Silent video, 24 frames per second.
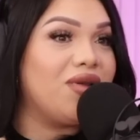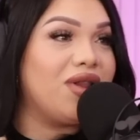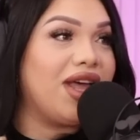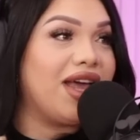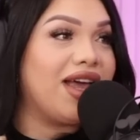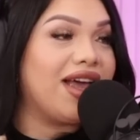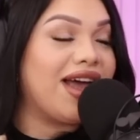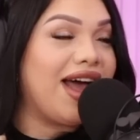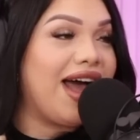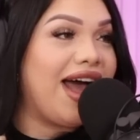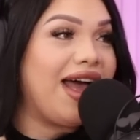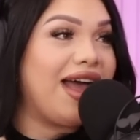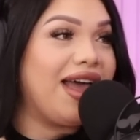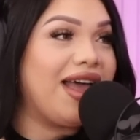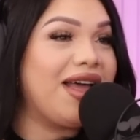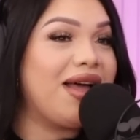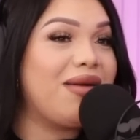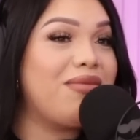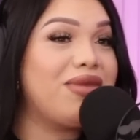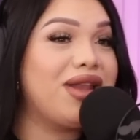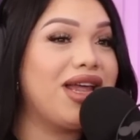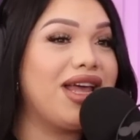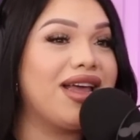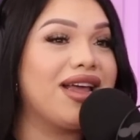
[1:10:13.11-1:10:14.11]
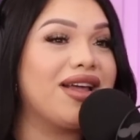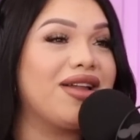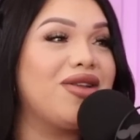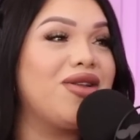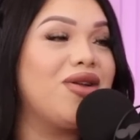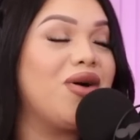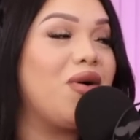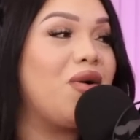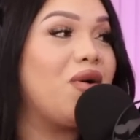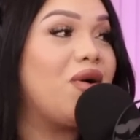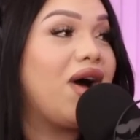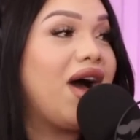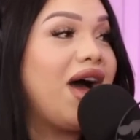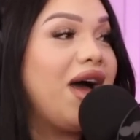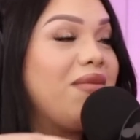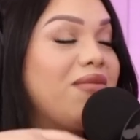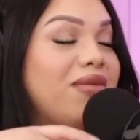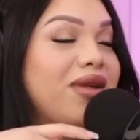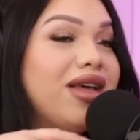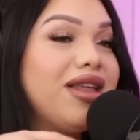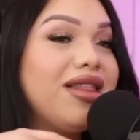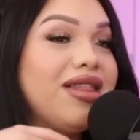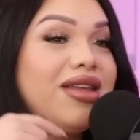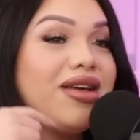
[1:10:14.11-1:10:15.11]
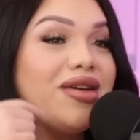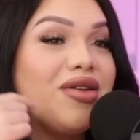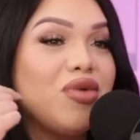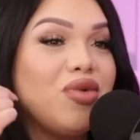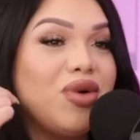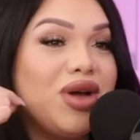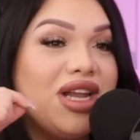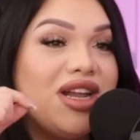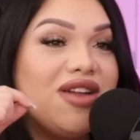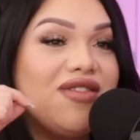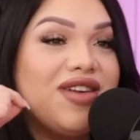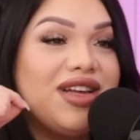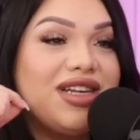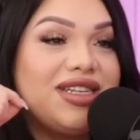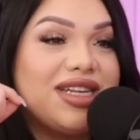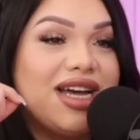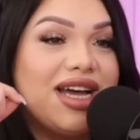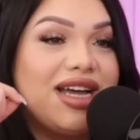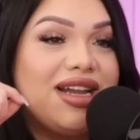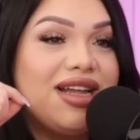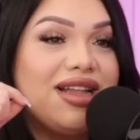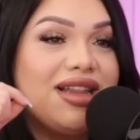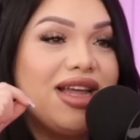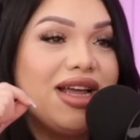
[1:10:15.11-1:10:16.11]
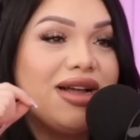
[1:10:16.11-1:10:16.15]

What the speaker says: Like, I am like, no, I'm like the queen of anxiety.